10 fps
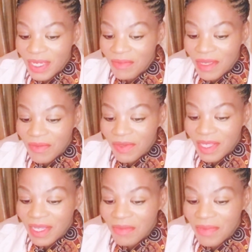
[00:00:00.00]
Maybe we'll
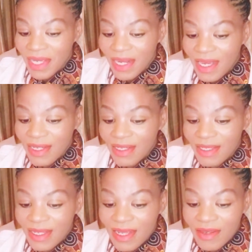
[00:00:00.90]
get better
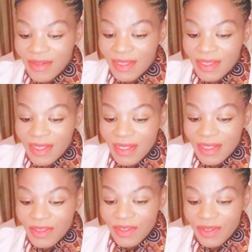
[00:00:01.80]
understanding on
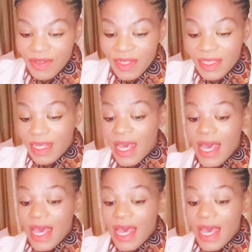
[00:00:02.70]
certain stories.